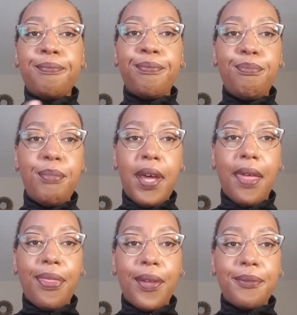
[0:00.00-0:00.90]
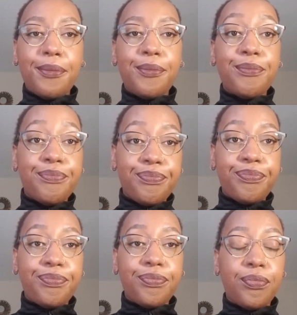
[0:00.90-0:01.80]
month.
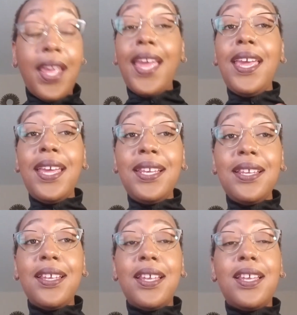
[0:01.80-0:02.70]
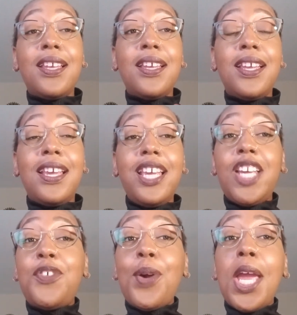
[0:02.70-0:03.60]
And
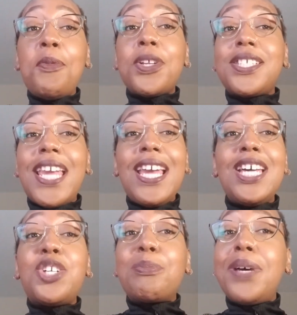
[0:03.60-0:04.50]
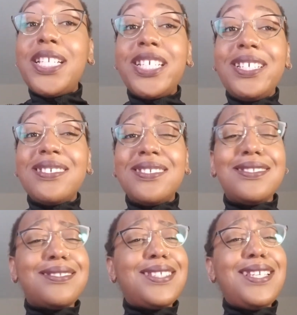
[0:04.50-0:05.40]
if you're able to stay under budget,
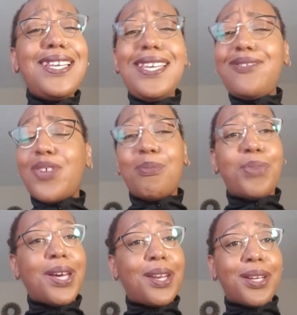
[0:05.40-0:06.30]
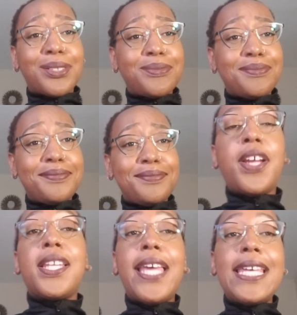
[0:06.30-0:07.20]
even better.
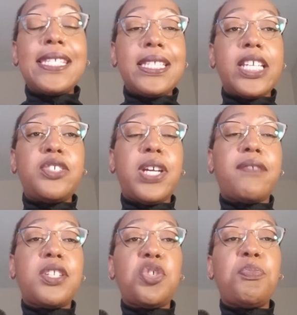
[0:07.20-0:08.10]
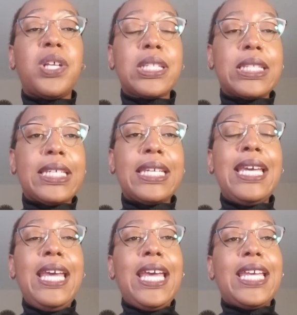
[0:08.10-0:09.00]
The last thing that you have to do monthly
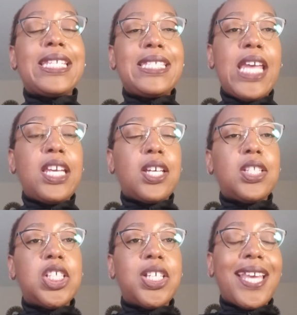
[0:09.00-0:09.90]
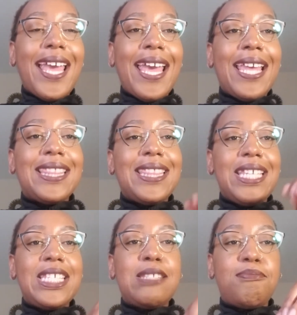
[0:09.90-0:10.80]
is take a look at
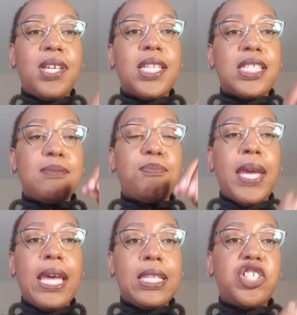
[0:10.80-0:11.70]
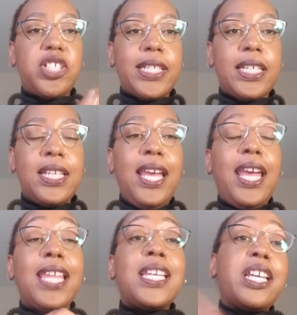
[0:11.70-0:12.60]
this month's balance sheet
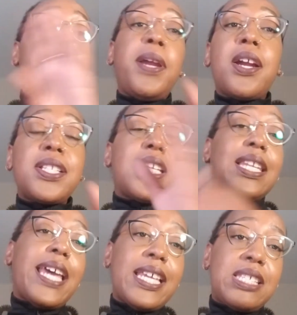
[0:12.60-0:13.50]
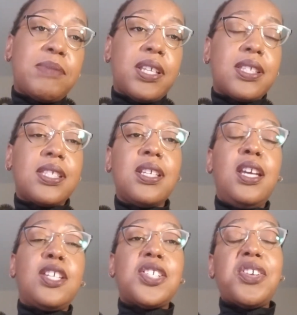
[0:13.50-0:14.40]
and then compare it to the last month's.
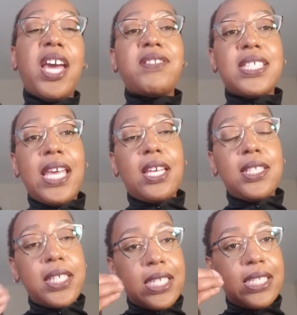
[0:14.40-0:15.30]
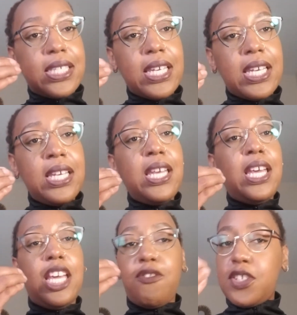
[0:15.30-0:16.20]
So you have to take a look and see
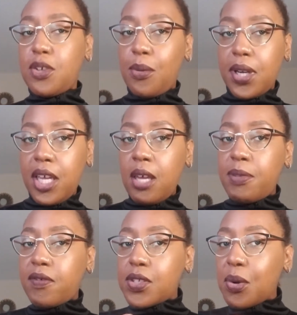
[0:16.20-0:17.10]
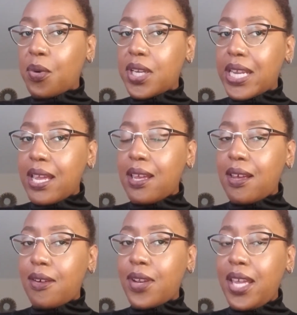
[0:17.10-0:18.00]
if it's going up, if it's going
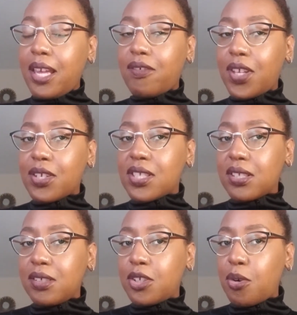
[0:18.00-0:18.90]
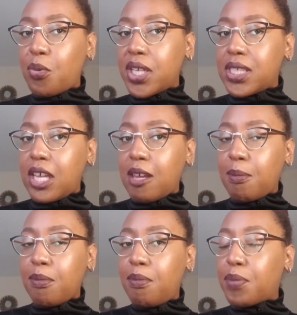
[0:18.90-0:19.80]
down, if there's,
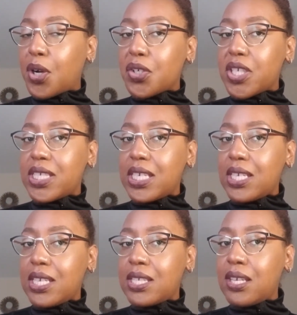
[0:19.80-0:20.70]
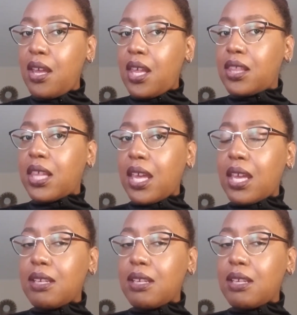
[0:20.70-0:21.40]
one-time purchases that